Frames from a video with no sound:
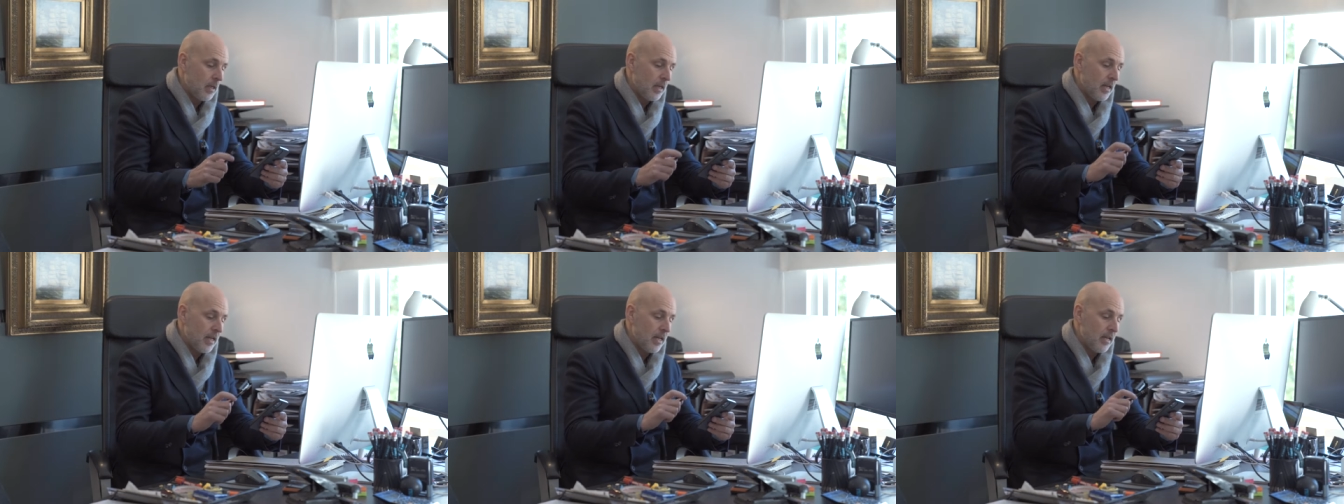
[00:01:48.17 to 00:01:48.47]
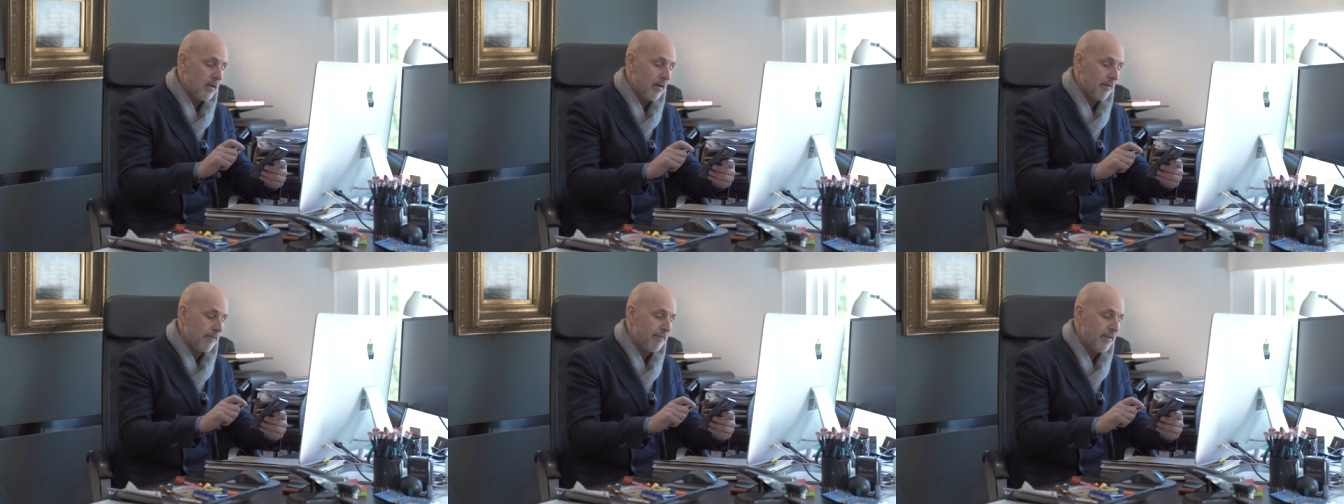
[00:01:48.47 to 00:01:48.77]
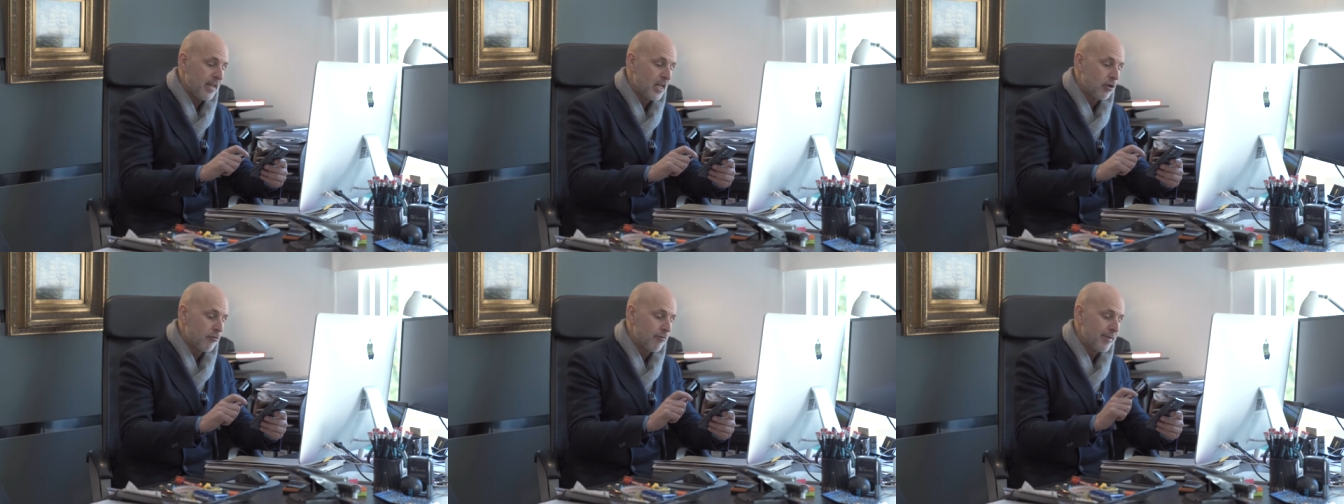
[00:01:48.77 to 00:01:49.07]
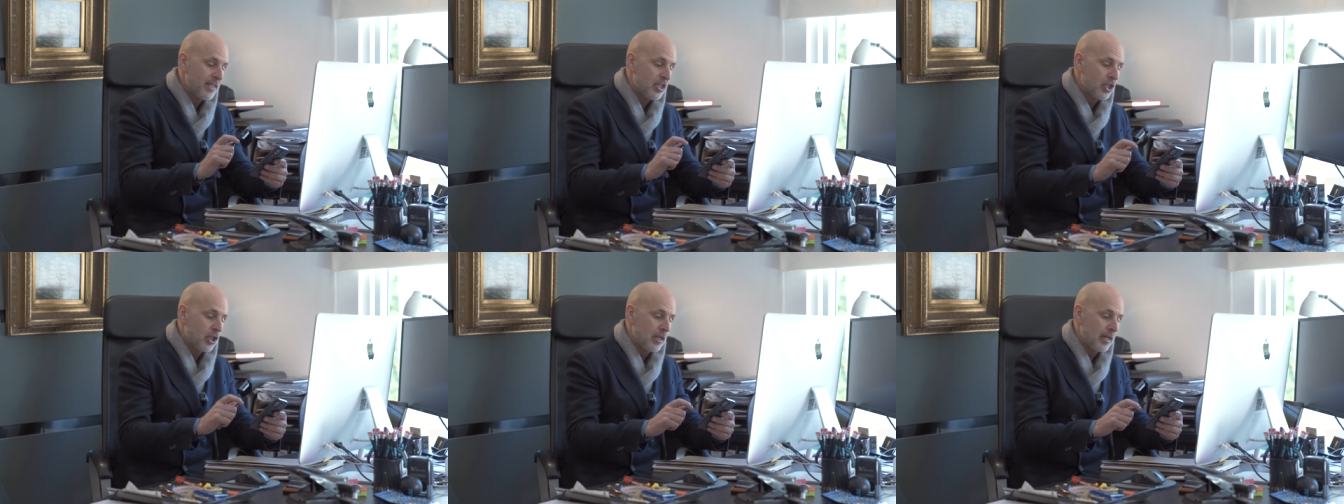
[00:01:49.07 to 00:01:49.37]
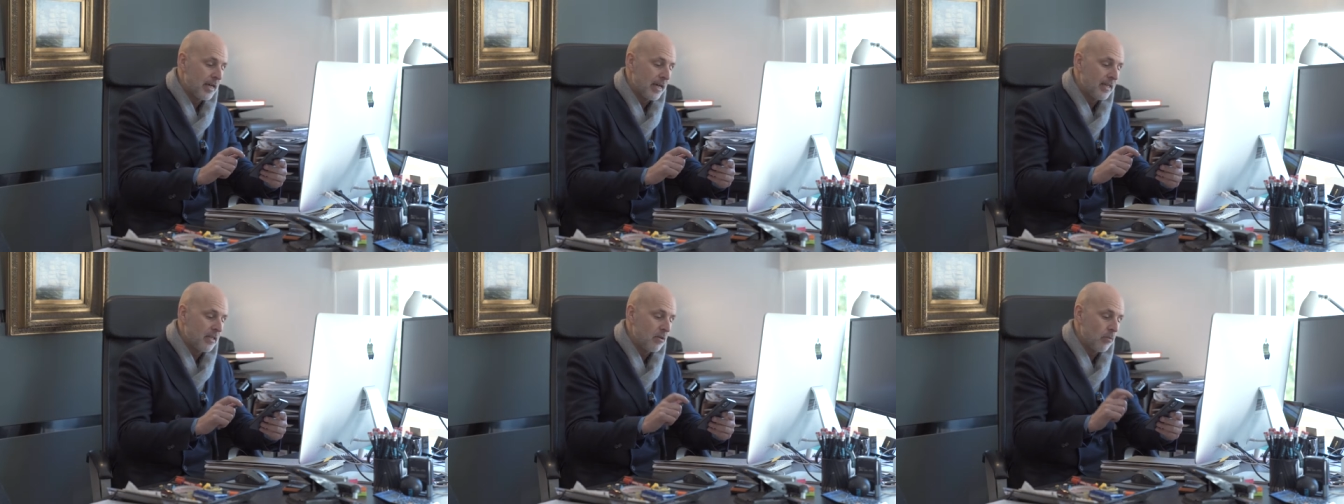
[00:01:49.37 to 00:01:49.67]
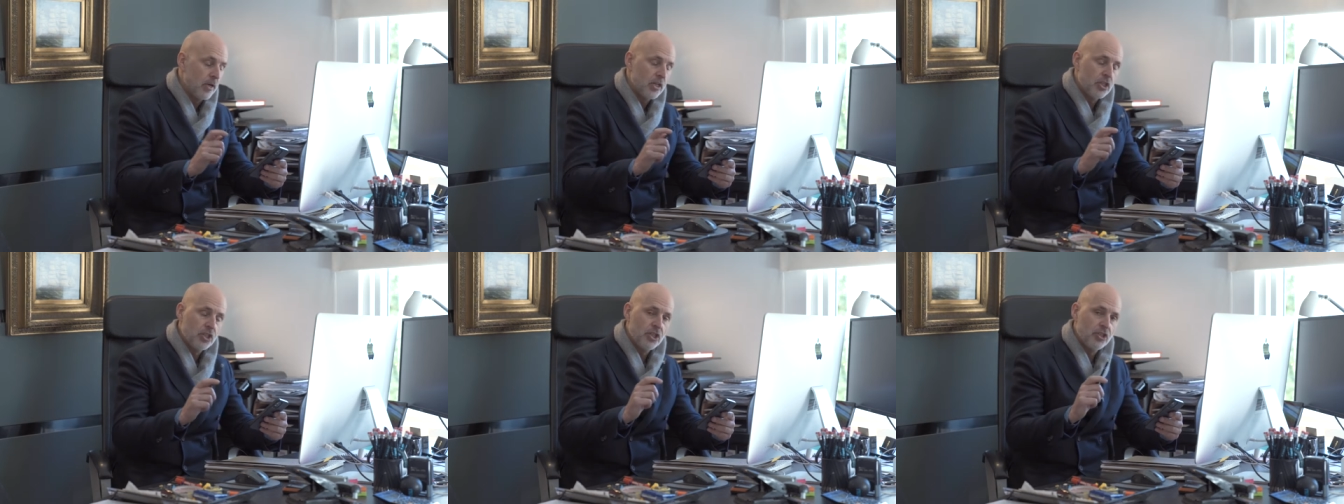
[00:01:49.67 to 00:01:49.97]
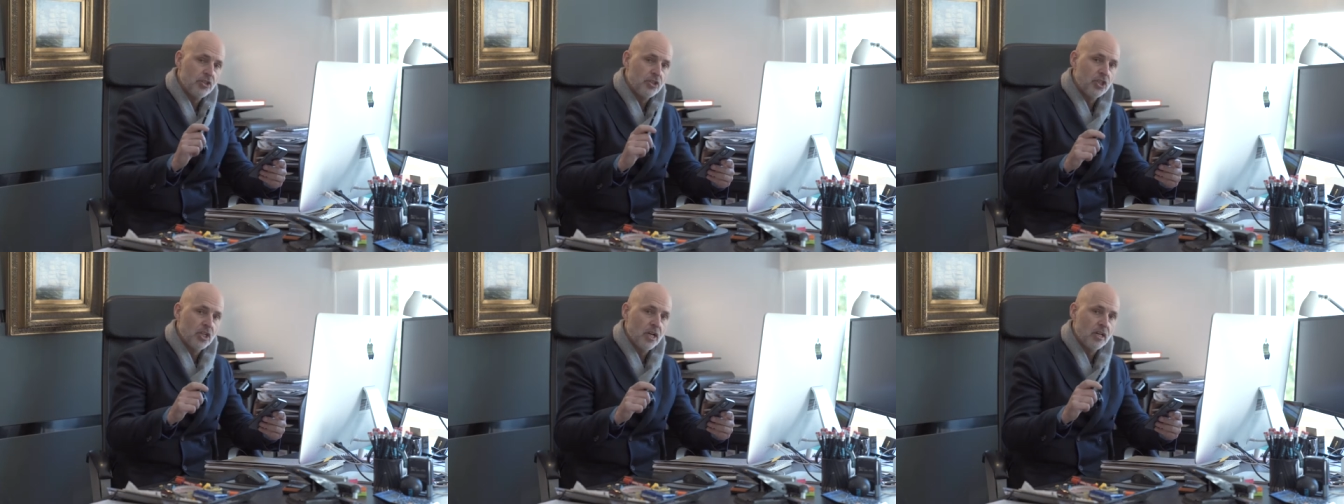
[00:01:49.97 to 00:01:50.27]
in Vicarage Gate, which
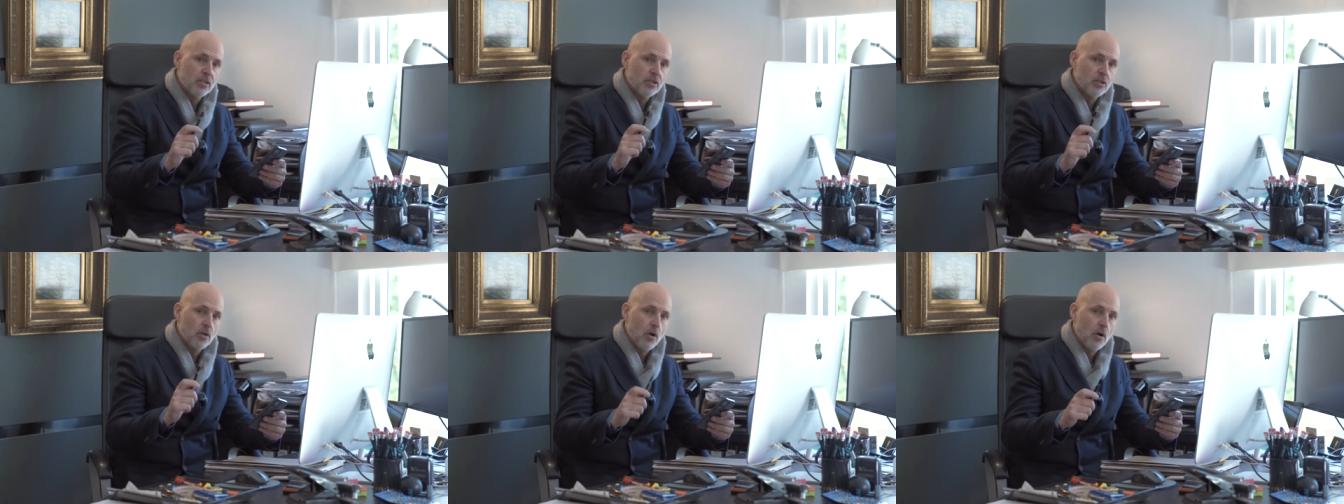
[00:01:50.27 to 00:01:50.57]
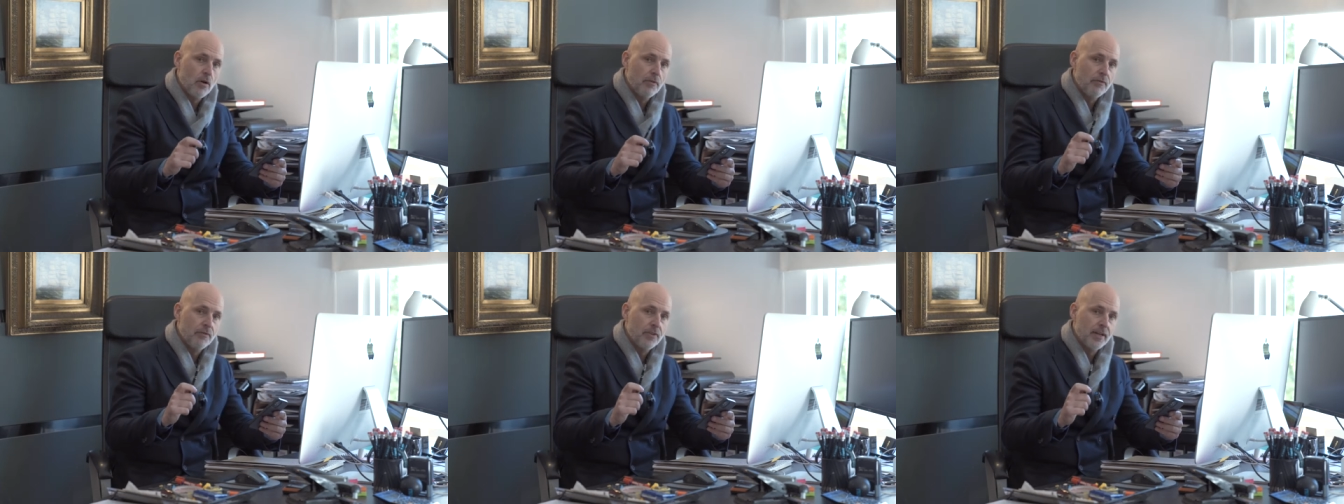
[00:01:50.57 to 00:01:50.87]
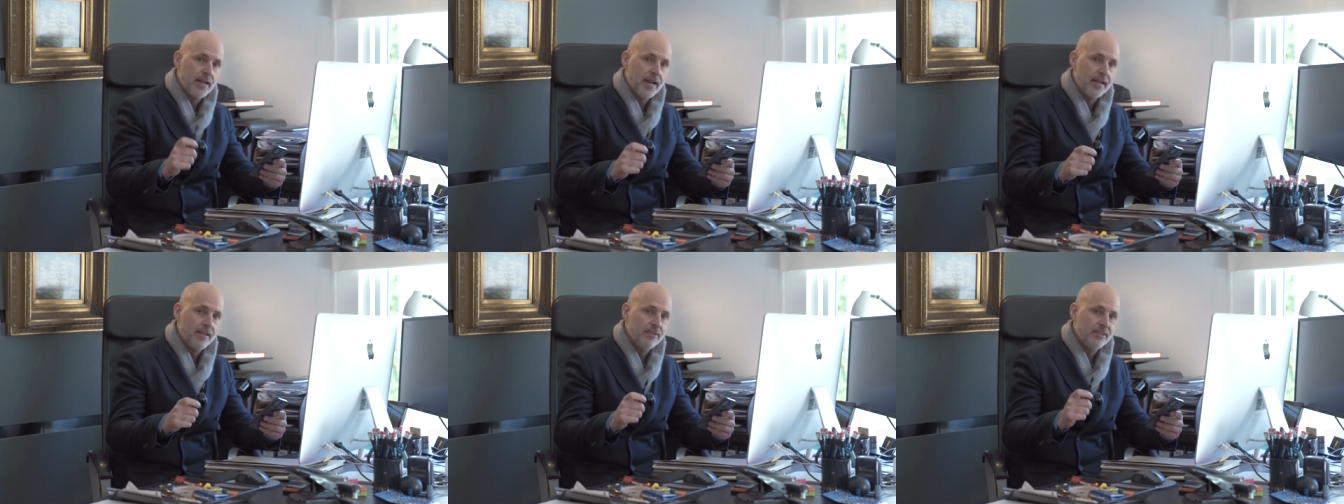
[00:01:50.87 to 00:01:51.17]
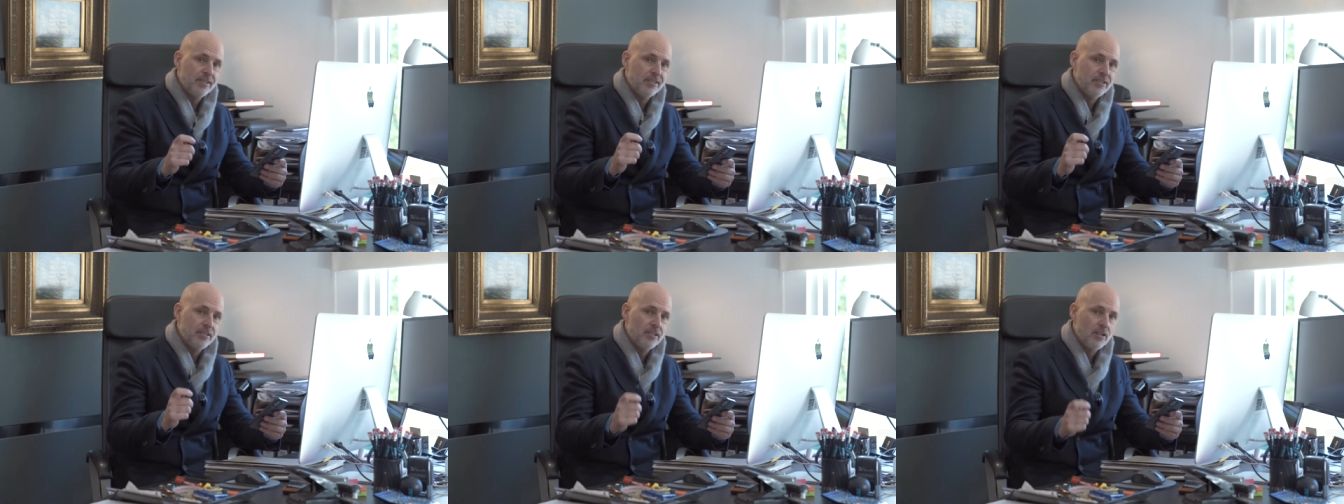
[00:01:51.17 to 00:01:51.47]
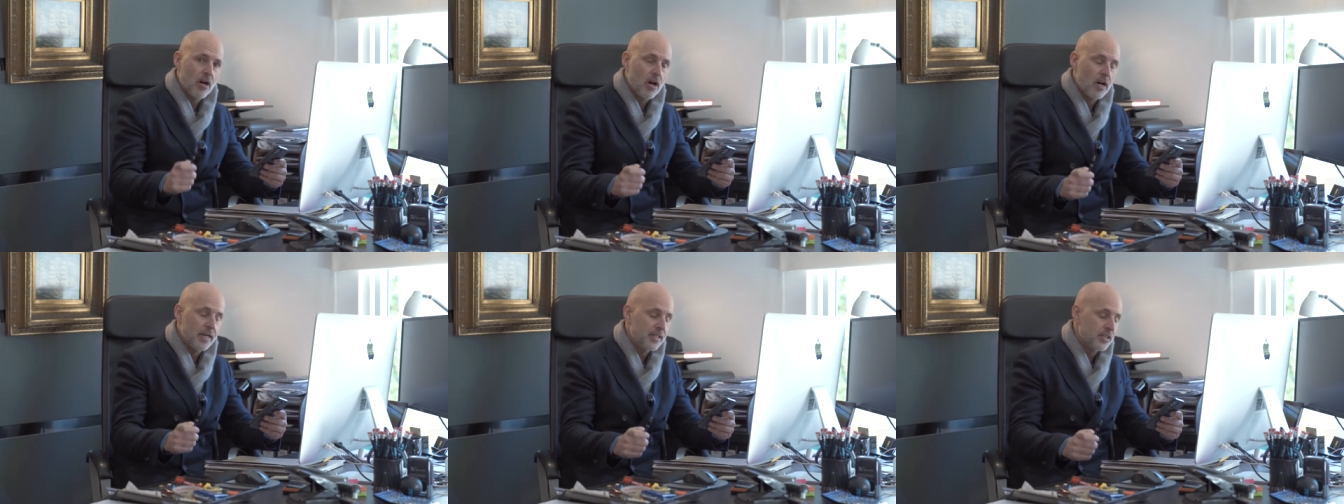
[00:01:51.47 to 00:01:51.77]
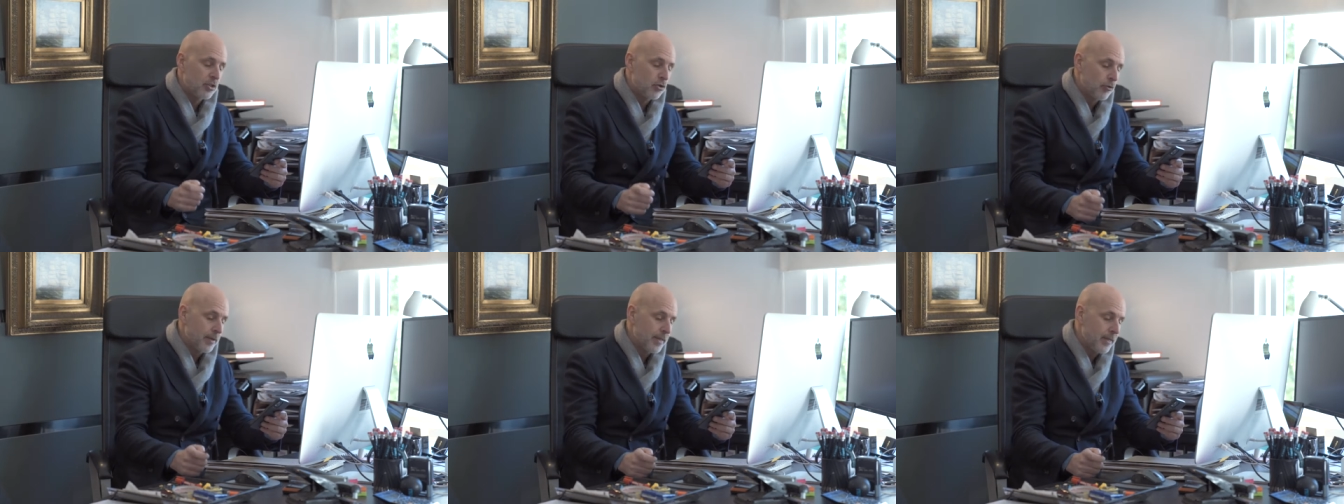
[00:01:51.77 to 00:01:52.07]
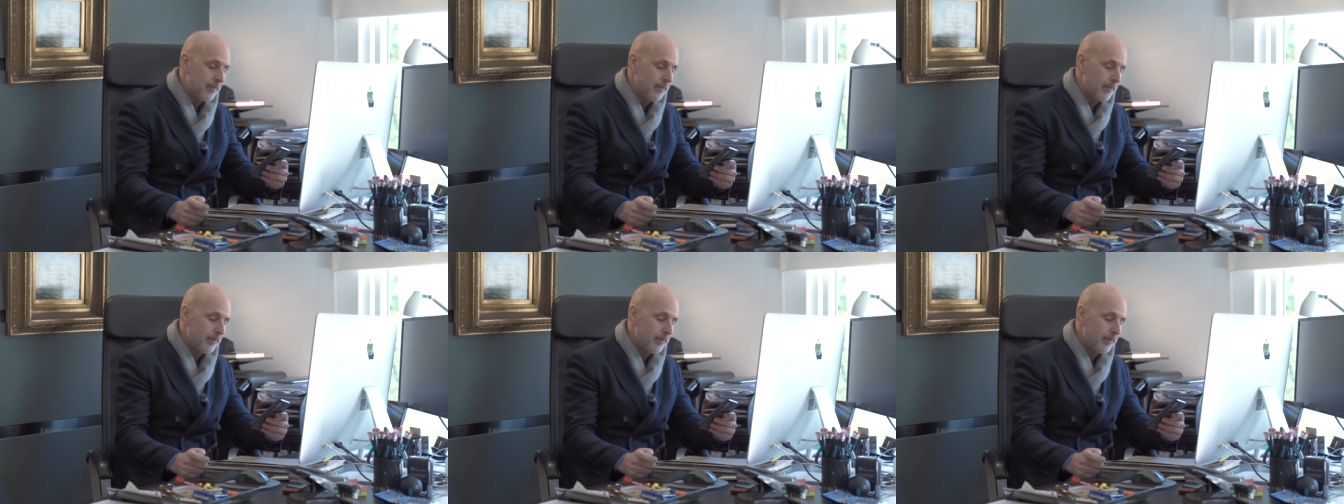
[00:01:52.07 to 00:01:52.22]
is just off the Kensington High Street.